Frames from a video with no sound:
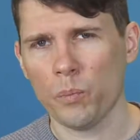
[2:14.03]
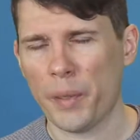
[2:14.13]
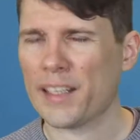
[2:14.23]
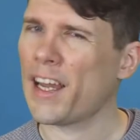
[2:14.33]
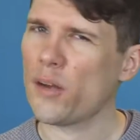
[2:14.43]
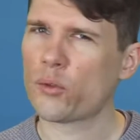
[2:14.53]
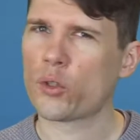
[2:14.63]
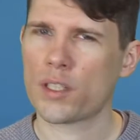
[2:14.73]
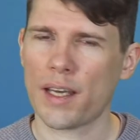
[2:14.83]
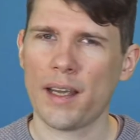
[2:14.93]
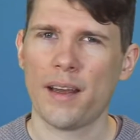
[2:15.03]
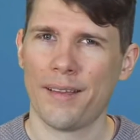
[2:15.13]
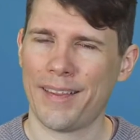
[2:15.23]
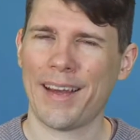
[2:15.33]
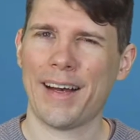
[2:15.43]
But I have to say
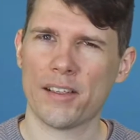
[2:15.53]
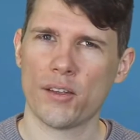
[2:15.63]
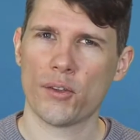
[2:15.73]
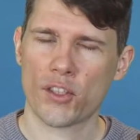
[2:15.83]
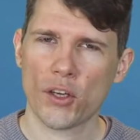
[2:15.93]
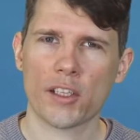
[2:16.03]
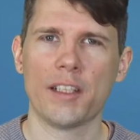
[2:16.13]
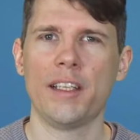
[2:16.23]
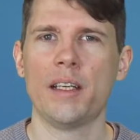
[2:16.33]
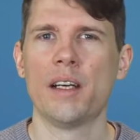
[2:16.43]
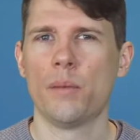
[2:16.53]
there are certainly